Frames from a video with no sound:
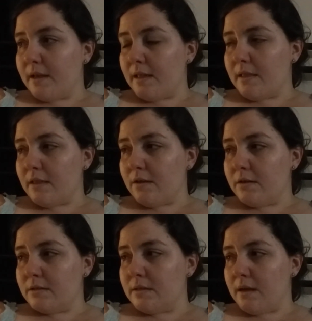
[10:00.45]
then
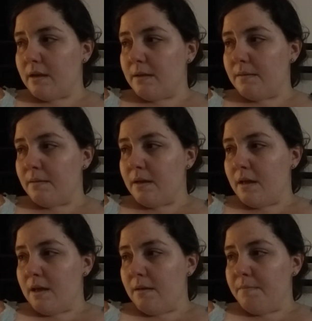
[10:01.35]
there's
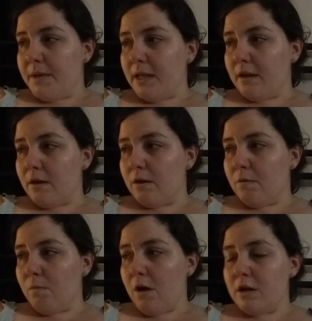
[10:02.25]
Peter
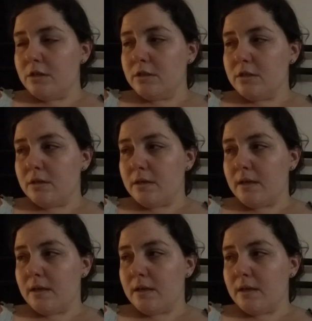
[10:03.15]
Walsh.